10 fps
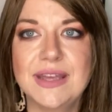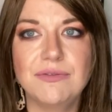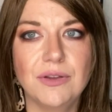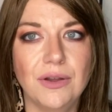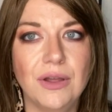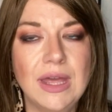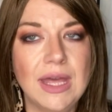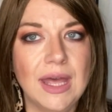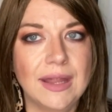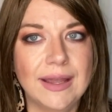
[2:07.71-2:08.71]
They feel
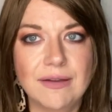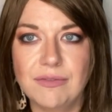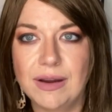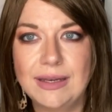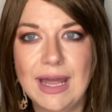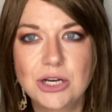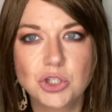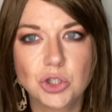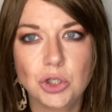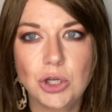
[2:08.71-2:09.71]
like a very
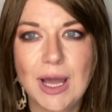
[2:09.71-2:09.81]
natural,